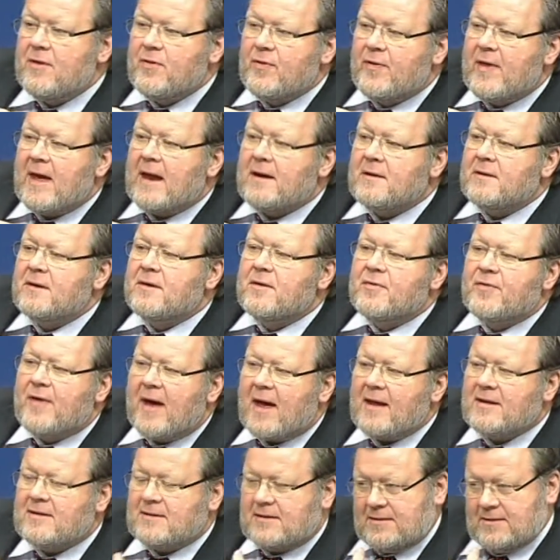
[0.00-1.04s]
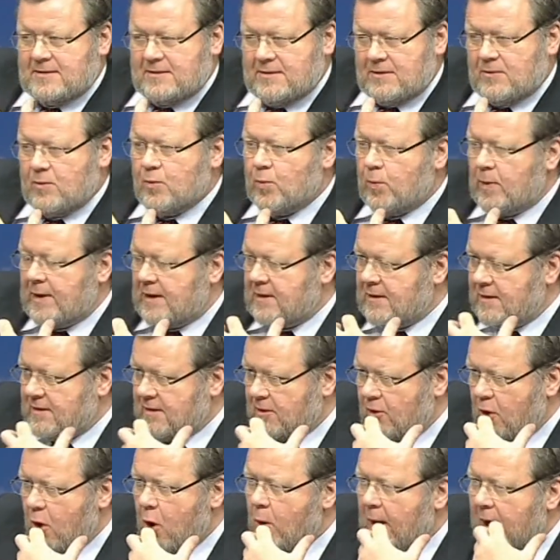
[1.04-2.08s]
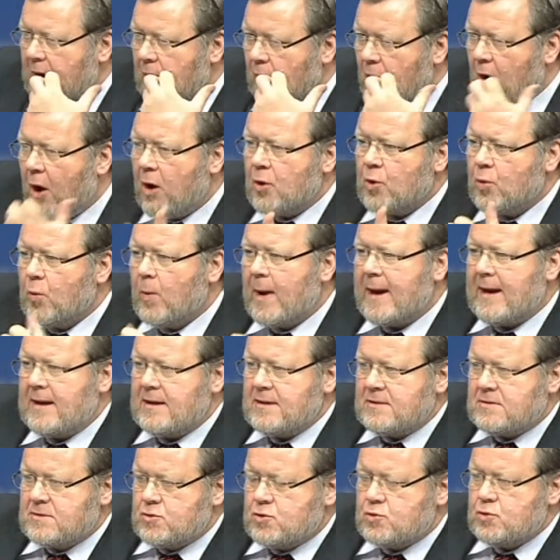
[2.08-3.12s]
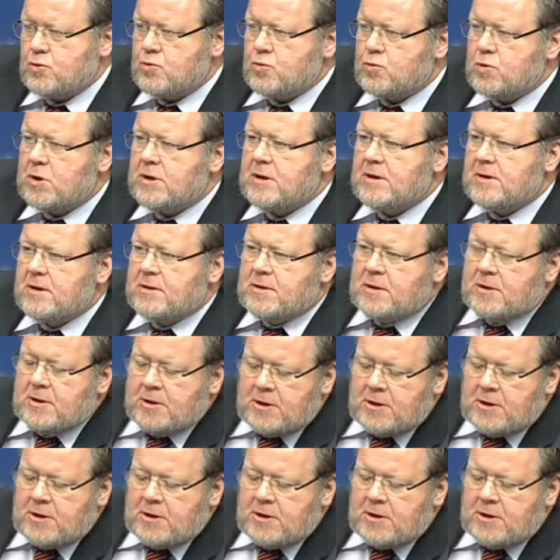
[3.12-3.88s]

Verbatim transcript: then that will go a long way to uh,